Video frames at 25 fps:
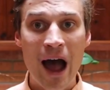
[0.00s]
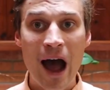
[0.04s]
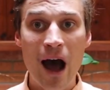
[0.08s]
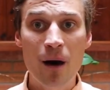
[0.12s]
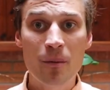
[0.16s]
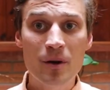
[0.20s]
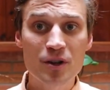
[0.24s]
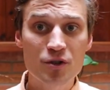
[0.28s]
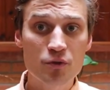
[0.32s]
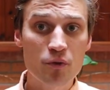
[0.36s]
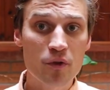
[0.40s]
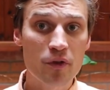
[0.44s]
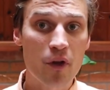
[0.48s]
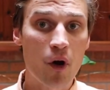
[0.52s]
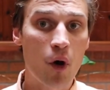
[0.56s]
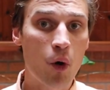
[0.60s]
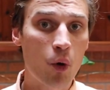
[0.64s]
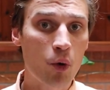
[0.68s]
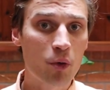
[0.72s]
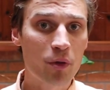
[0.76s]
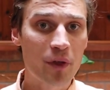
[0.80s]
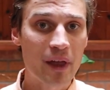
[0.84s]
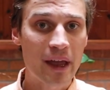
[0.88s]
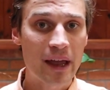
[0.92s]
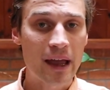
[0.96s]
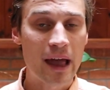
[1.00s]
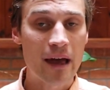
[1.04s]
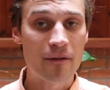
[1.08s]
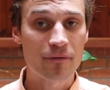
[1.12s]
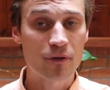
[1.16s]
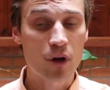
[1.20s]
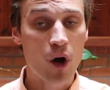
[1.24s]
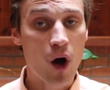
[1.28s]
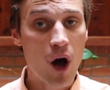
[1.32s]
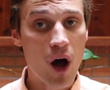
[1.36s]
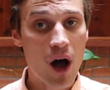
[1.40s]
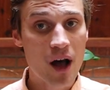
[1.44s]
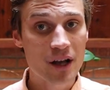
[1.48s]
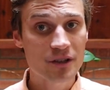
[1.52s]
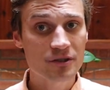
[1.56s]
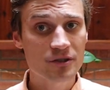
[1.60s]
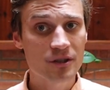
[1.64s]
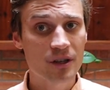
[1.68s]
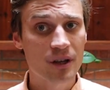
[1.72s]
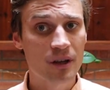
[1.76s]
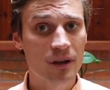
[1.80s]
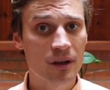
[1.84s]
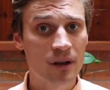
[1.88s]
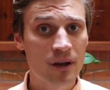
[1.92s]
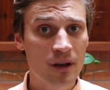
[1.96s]
how much would the whole thing have
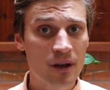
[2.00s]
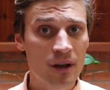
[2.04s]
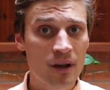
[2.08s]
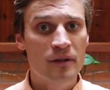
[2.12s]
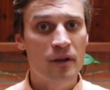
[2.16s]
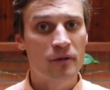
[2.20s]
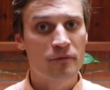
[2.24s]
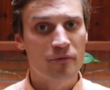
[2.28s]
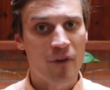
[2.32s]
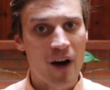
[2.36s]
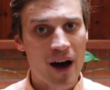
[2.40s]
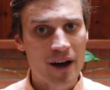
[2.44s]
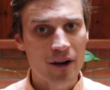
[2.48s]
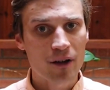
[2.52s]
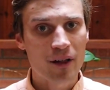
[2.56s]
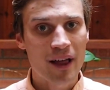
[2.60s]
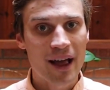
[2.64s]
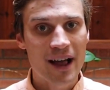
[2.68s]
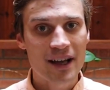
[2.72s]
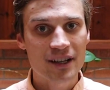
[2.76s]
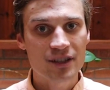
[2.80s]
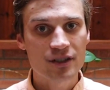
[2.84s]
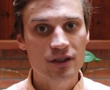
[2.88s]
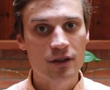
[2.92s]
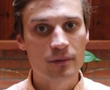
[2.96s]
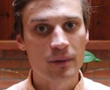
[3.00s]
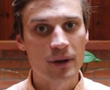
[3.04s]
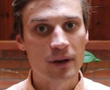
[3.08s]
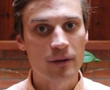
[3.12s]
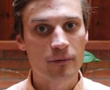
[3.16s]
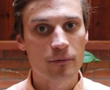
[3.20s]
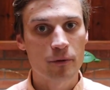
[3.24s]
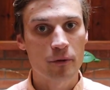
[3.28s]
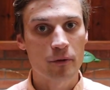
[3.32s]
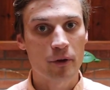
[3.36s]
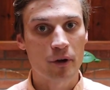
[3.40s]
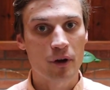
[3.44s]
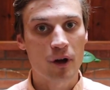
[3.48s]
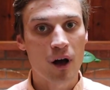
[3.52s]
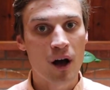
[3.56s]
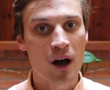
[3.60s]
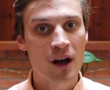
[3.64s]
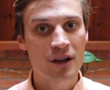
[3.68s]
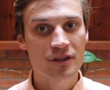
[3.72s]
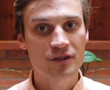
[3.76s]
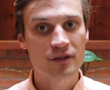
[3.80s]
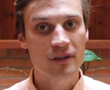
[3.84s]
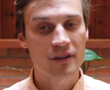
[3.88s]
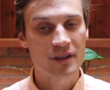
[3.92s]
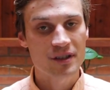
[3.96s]
cost? The final estimate for the
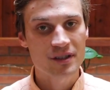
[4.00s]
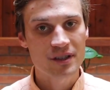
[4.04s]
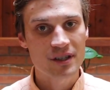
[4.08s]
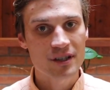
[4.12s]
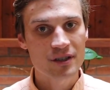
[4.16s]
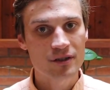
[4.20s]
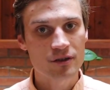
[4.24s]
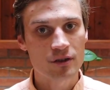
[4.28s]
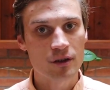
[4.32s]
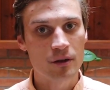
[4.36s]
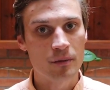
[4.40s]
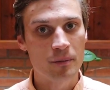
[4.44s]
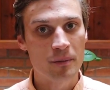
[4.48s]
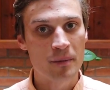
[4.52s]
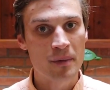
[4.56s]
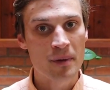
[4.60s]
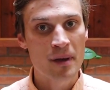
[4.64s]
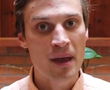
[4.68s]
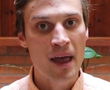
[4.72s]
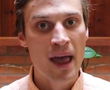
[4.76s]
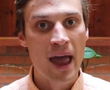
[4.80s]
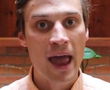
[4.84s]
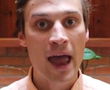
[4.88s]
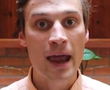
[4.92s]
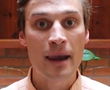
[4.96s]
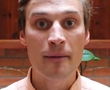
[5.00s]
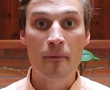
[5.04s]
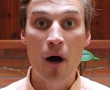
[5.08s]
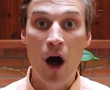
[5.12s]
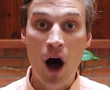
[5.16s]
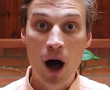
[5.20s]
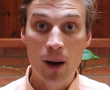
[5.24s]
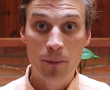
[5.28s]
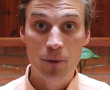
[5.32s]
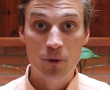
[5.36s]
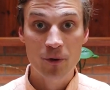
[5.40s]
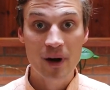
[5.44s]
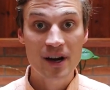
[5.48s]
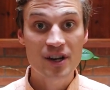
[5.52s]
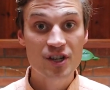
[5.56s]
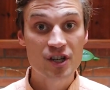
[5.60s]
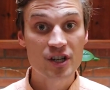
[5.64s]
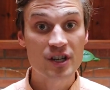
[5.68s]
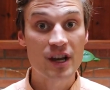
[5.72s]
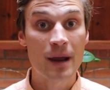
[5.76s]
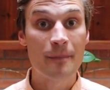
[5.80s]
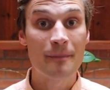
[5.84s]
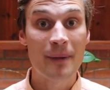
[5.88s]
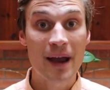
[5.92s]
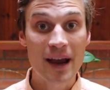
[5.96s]
cost of the system and
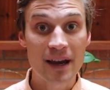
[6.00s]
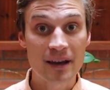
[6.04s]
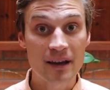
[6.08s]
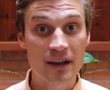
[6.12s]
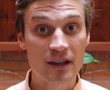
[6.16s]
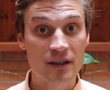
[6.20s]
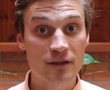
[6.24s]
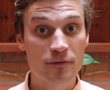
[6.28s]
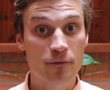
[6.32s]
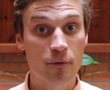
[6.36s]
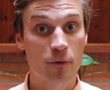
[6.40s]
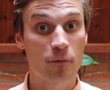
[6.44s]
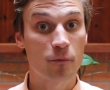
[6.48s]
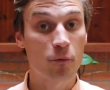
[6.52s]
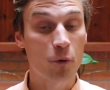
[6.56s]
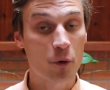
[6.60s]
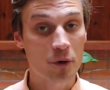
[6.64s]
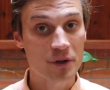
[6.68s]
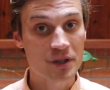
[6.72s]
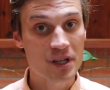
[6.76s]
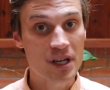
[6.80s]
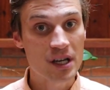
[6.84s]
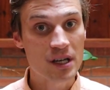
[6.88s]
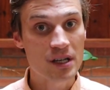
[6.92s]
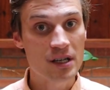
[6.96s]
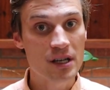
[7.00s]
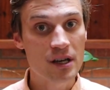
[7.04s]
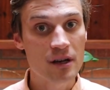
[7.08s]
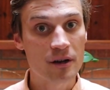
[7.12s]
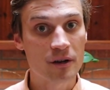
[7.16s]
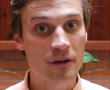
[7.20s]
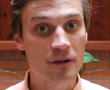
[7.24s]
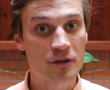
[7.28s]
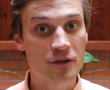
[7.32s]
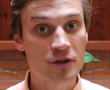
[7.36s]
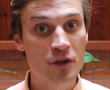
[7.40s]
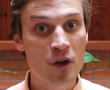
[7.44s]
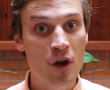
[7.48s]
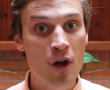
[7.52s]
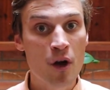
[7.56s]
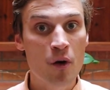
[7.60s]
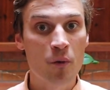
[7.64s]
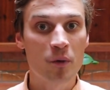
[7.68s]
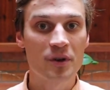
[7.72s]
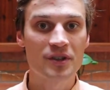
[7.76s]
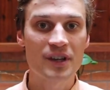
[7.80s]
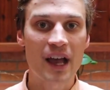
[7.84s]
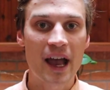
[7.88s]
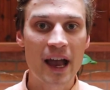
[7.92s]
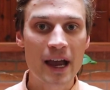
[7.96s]
operation and maintenance for 14 years
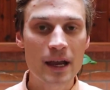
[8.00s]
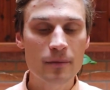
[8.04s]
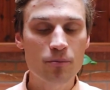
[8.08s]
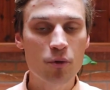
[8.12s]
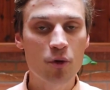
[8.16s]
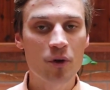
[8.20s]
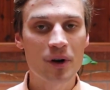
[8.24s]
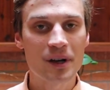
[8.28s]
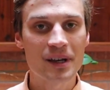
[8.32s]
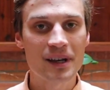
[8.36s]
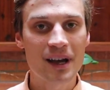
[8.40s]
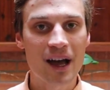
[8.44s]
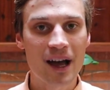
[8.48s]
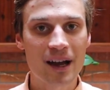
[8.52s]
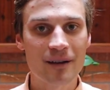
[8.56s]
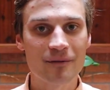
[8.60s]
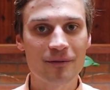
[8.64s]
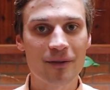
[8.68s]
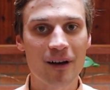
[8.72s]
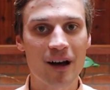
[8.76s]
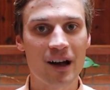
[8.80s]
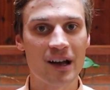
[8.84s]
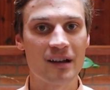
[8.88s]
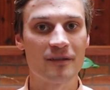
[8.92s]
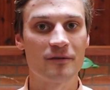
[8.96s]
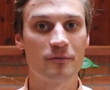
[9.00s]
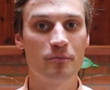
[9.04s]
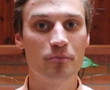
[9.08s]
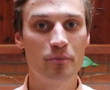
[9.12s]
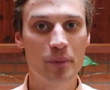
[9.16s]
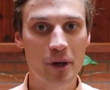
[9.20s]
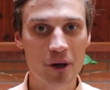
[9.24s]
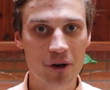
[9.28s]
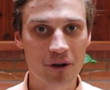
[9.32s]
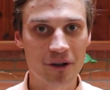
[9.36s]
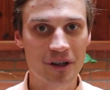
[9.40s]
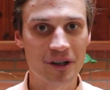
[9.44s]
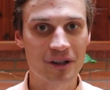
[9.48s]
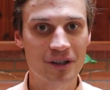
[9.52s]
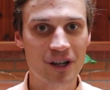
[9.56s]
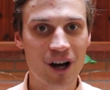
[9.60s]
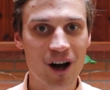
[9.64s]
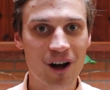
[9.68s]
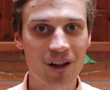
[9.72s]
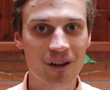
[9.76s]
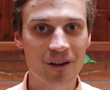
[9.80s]
was $8.95 billion.